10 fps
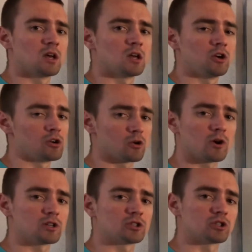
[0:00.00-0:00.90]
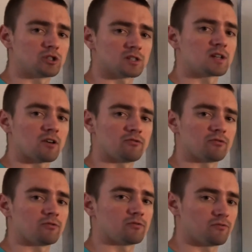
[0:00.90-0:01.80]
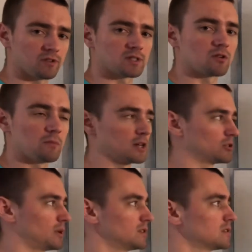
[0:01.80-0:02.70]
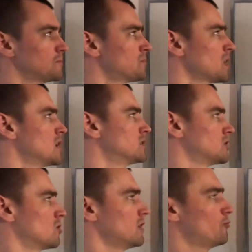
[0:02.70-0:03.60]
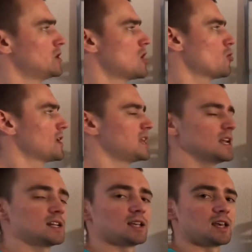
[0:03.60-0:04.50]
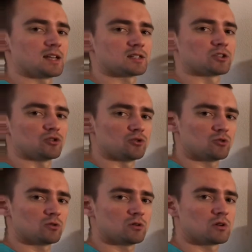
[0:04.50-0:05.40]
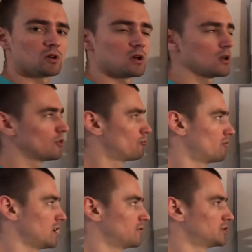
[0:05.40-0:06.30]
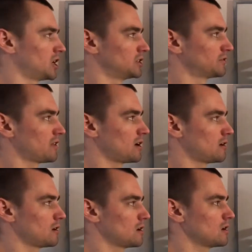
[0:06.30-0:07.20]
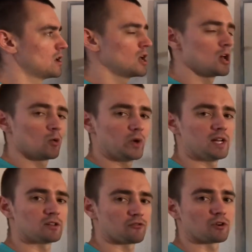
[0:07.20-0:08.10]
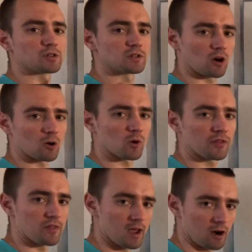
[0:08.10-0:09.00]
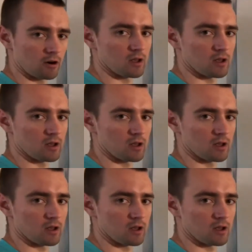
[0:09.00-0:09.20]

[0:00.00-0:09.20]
Your equation should just have physical measurements. So if we know we need to get to the rate of change of the area, we need to first start with the area